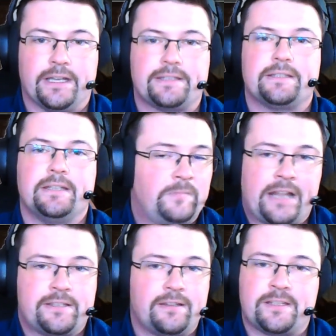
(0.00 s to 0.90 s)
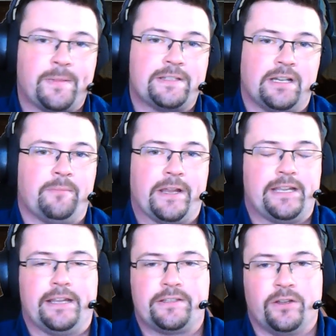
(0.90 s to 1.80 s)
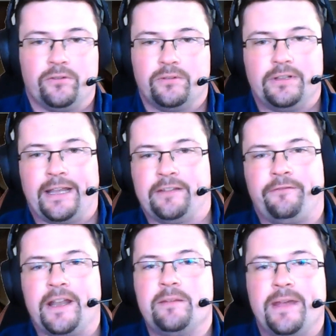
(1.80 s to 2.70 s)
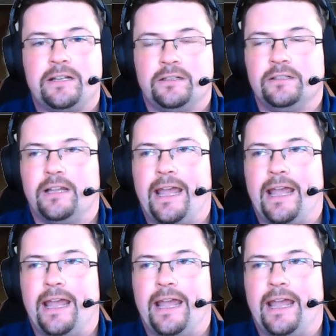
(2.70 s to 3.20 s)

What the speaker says: Yes, that's basically my take. So, like the fundamental